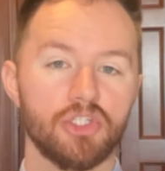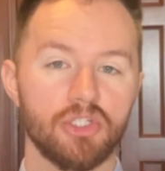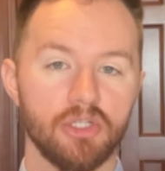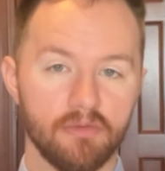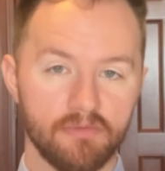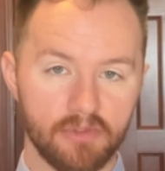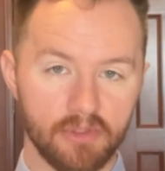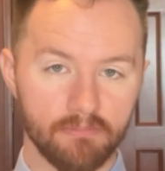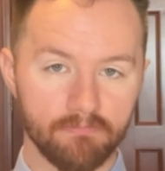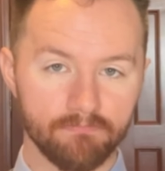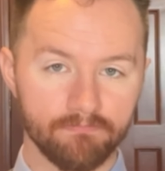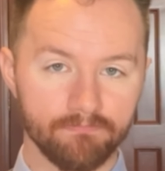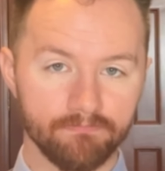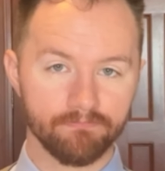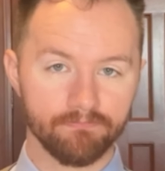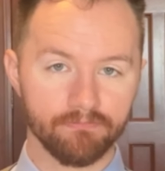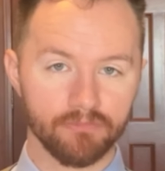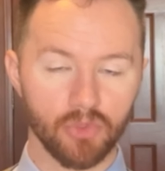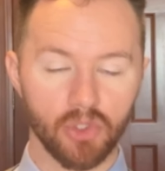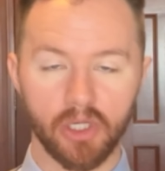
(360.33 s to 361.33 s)
shifted,
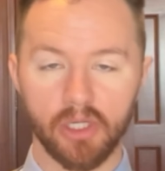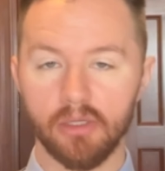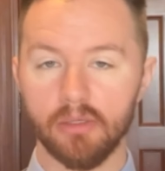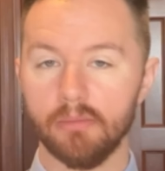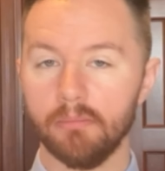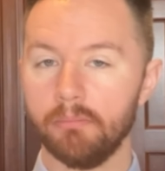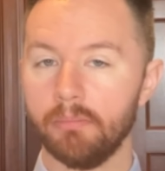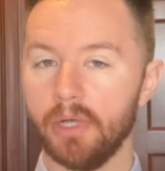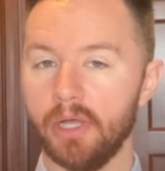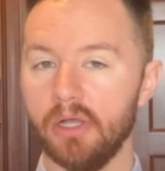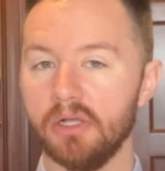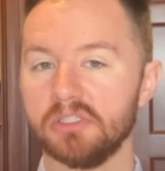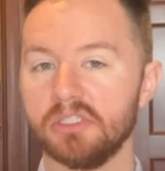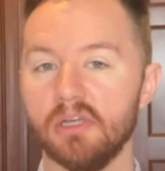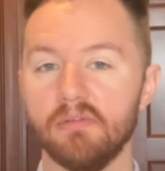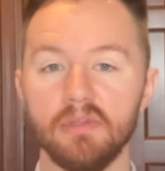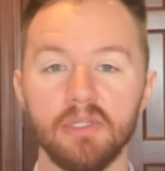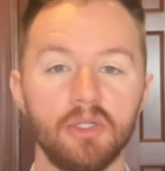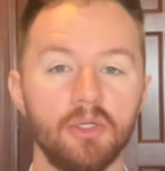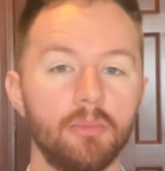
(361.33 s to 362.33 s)
right? Buyers
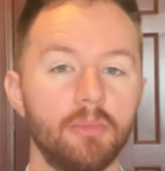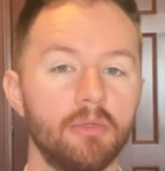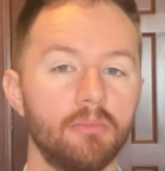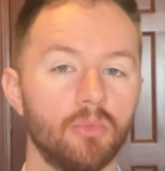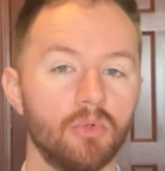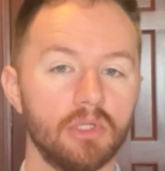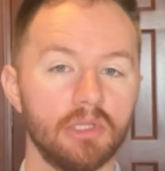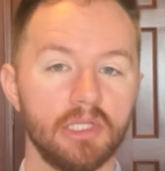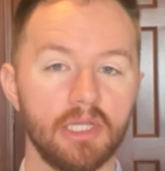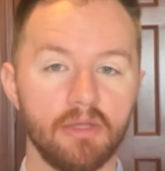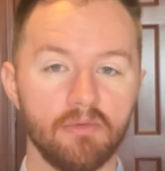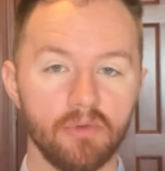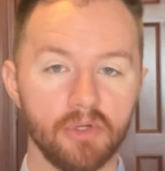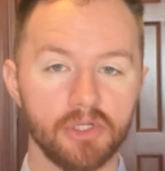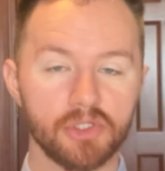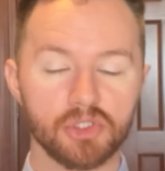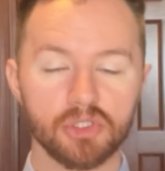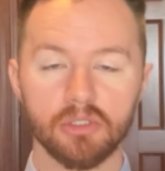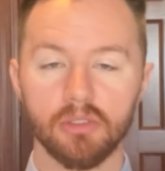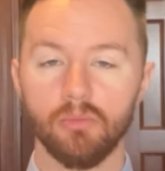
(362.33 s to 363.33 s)
have a little bit more
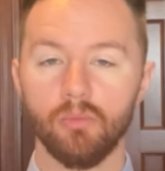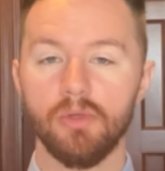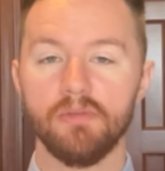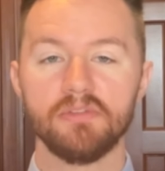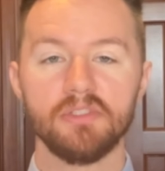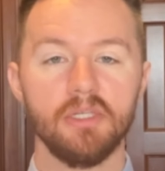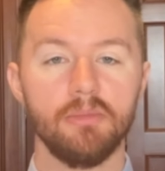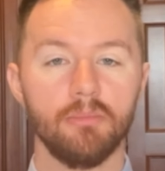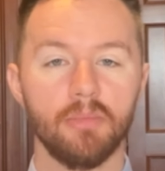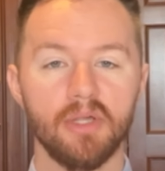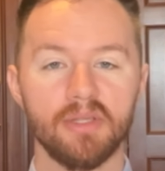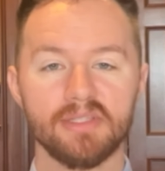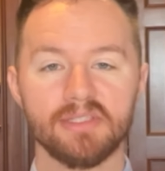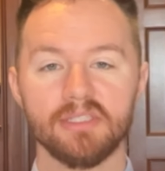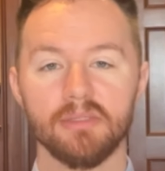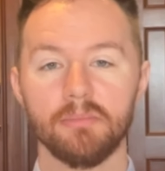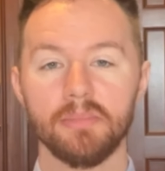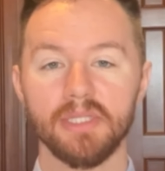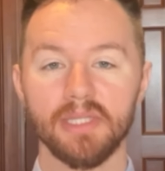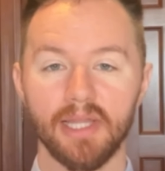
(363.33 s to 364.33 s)
leverage. We've seen month
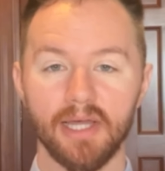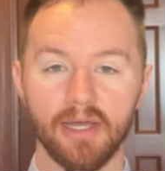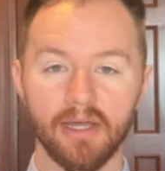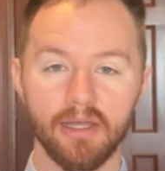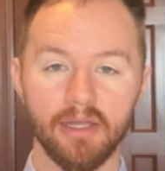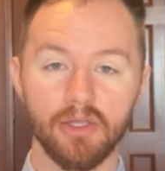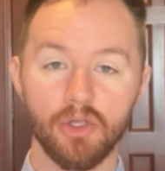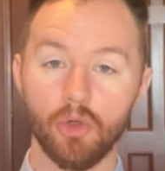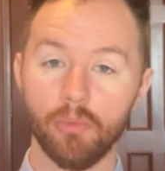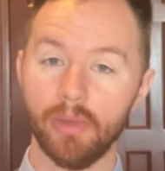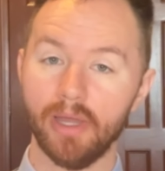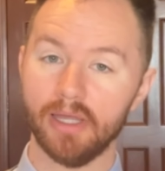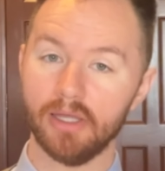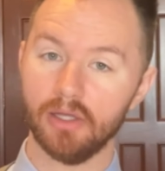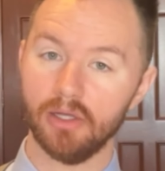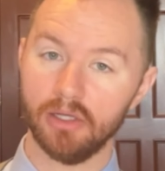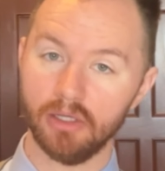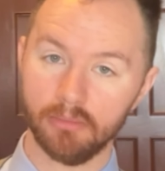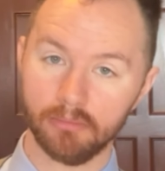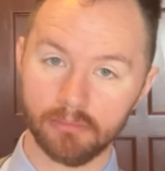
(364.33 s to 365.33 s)
supply go back
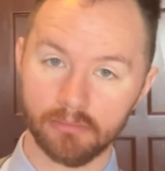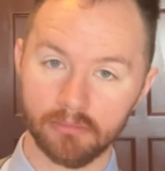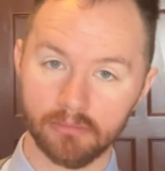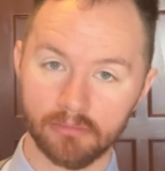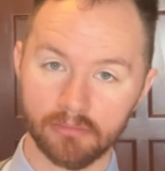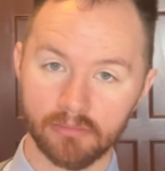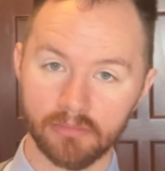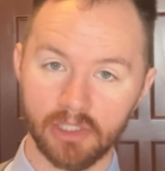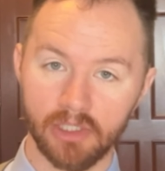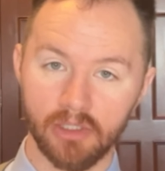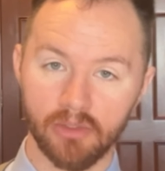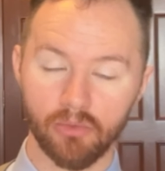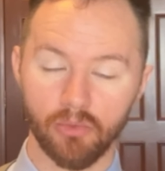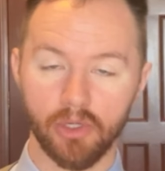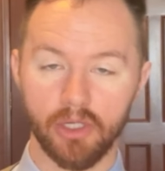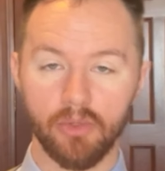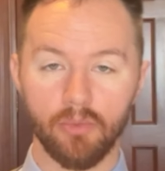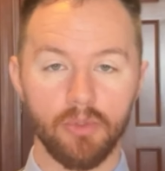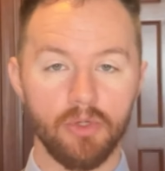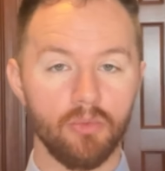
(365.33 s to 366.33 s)
up,
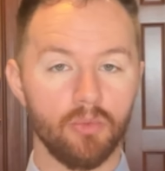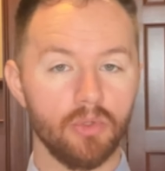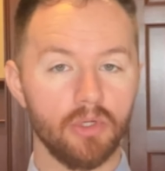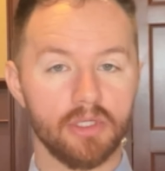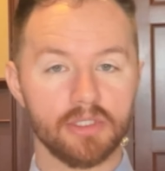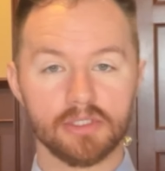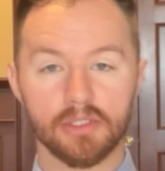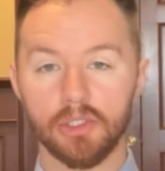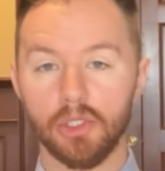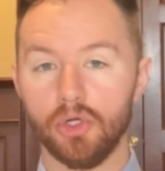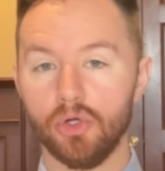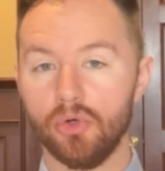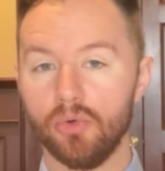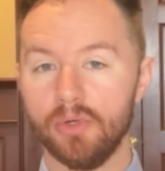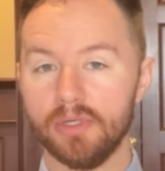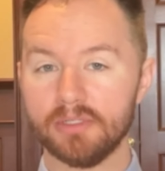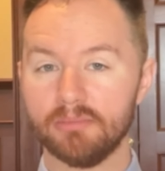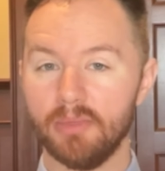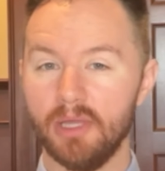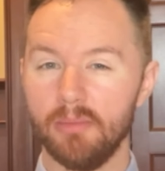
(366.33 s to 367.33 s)
right? We were as low
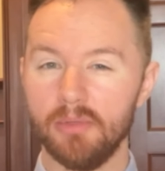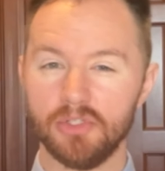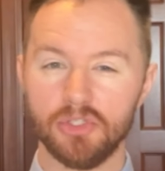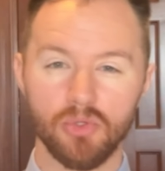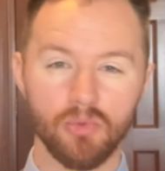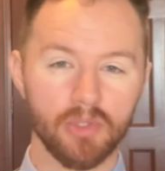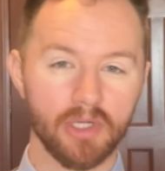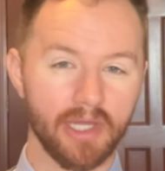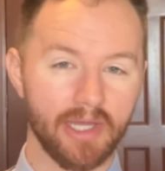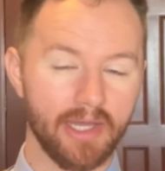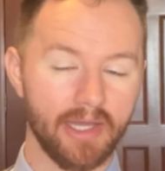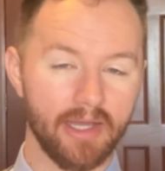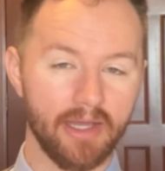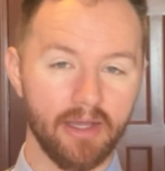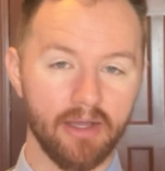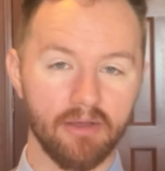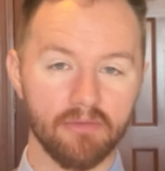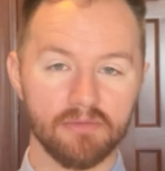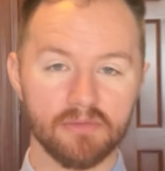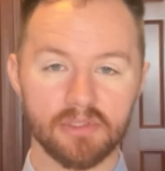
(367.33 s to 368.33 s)
as maybe
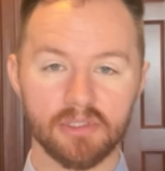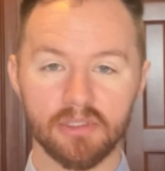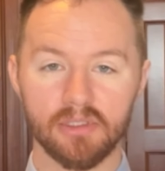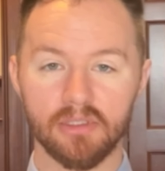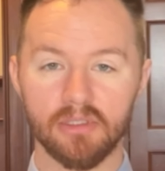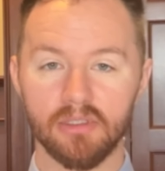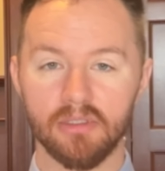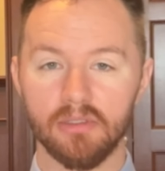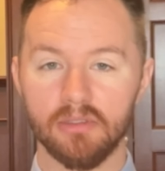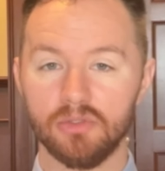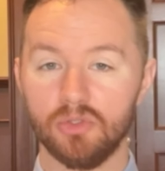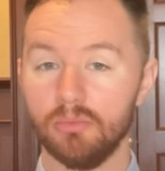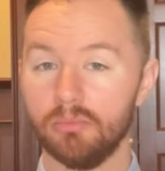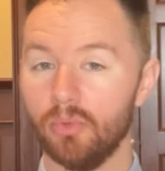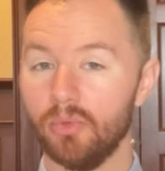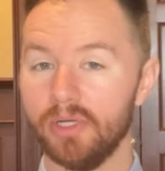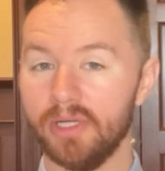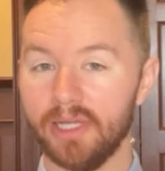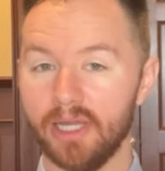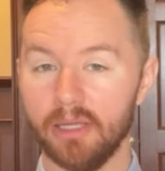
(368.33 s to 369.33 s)
2.5 to
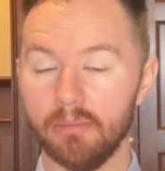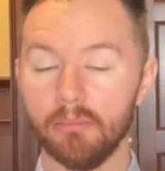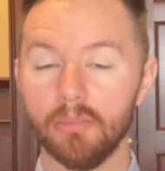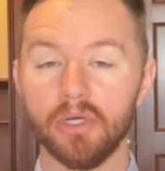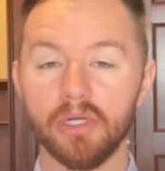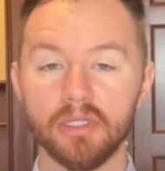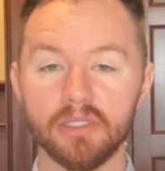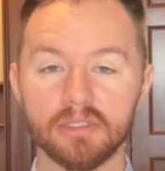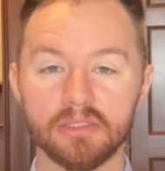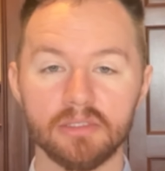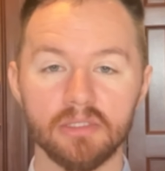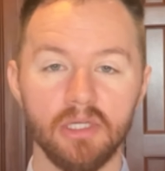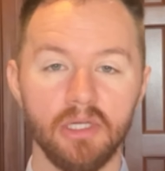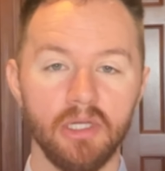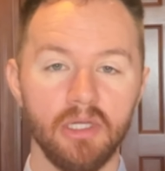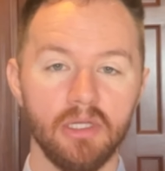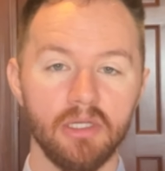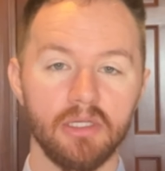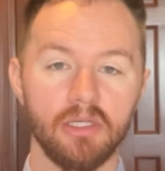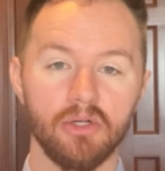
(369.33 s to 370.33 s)
2.9 months
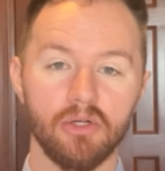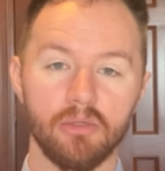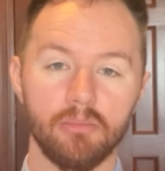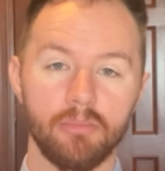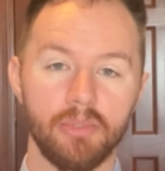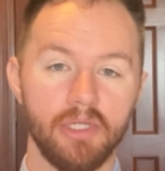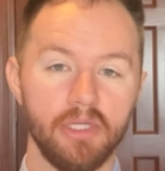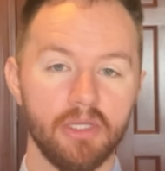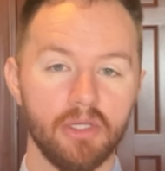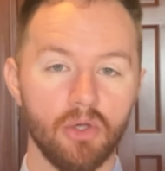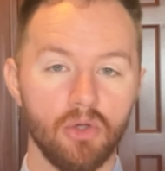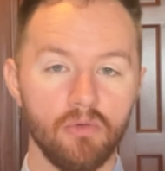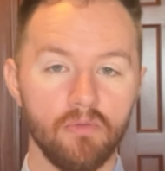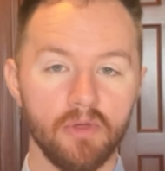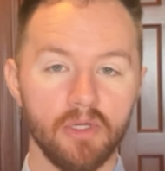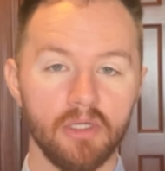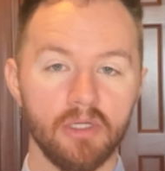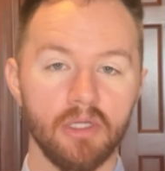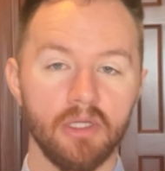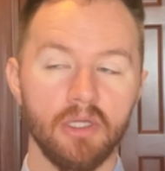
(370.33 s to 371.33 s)
during peak
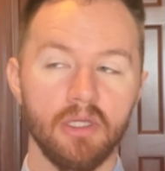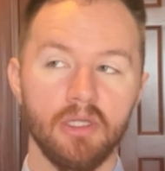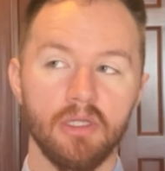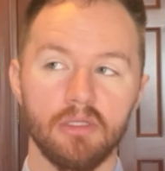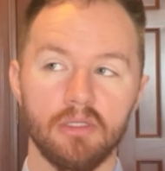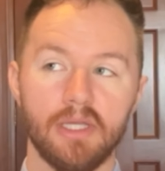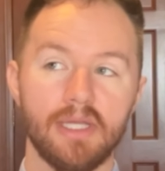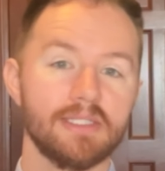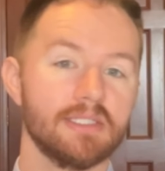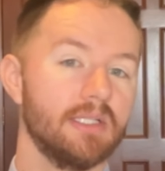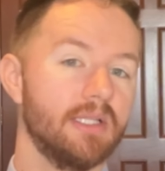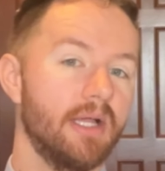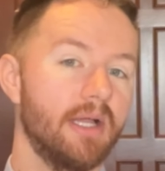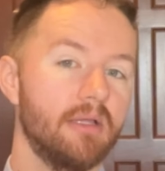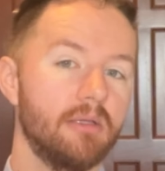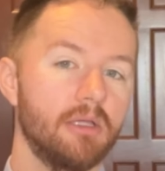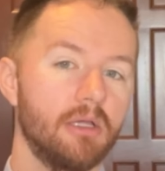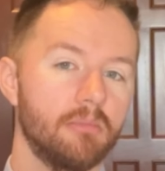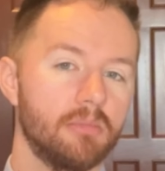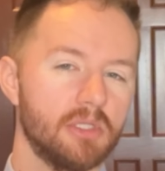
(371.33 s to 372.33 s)
COVID. That's
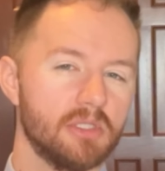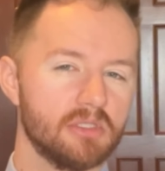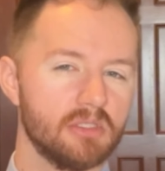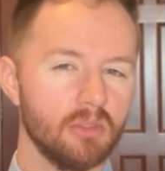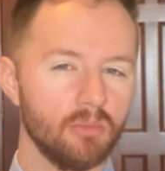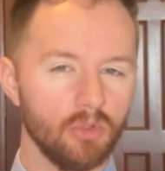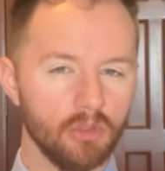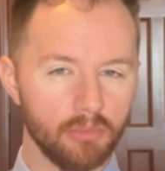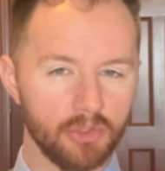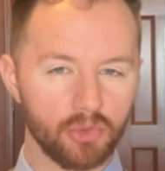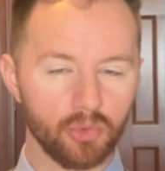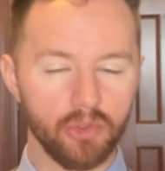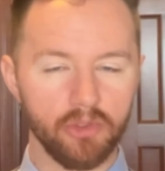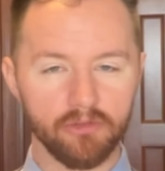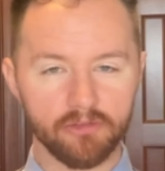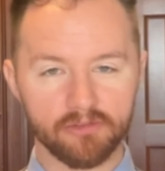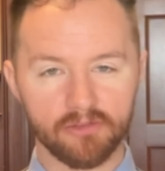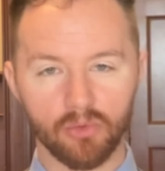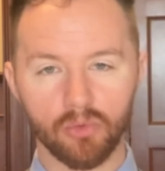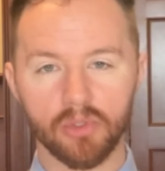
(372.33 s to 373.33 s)
climbed up to somewhere between
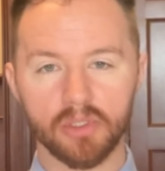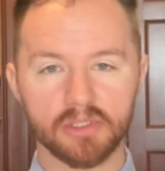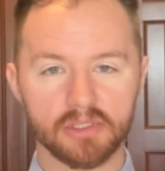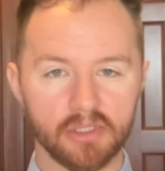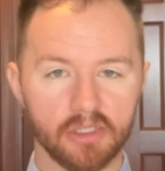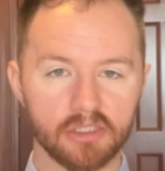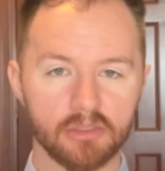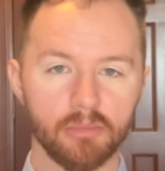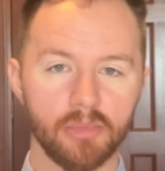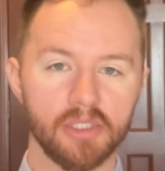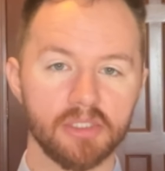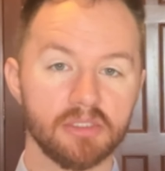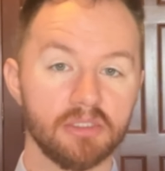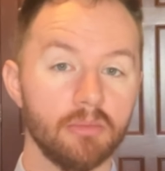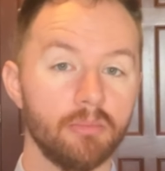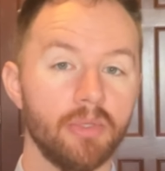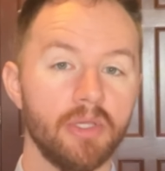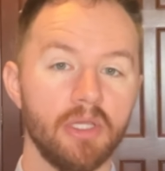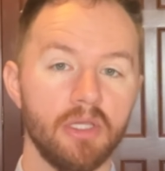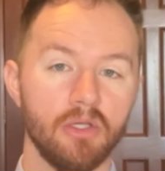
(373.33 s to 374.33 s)
4 and 6 months,
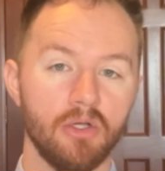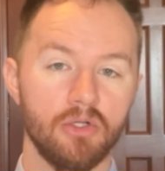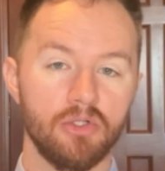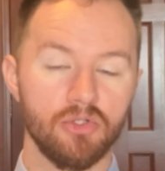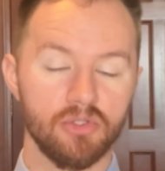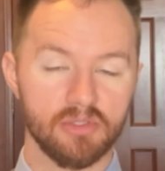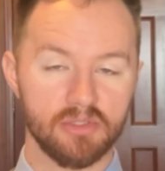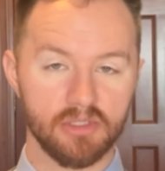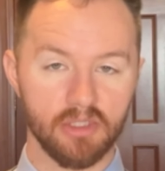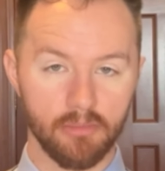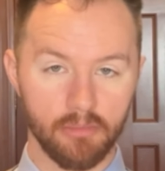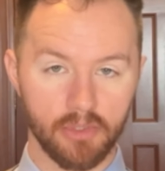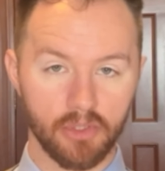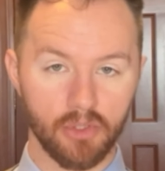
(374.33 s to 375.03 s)
depending on your zip